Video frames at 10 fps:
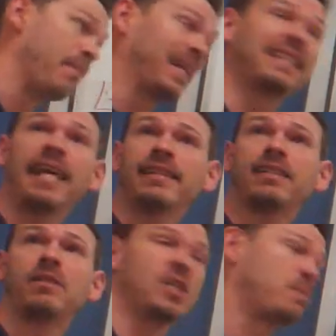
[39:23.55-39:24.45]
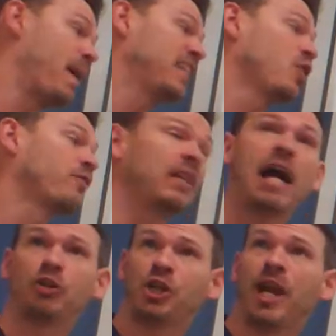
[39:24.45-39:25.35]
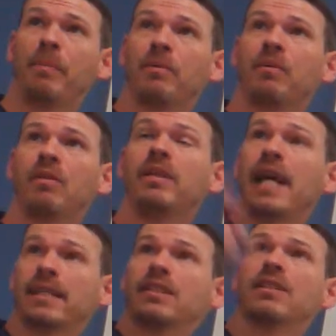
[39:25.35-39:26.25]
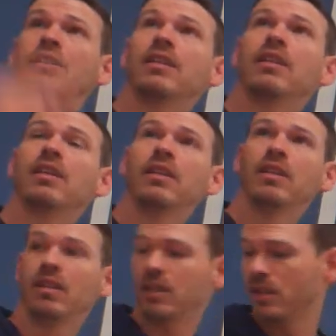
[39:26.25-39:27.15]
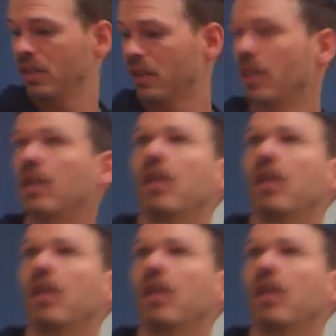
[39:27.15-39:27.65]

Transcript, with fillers: make sense? It's based off cloud shape. Yes? So that's literally the only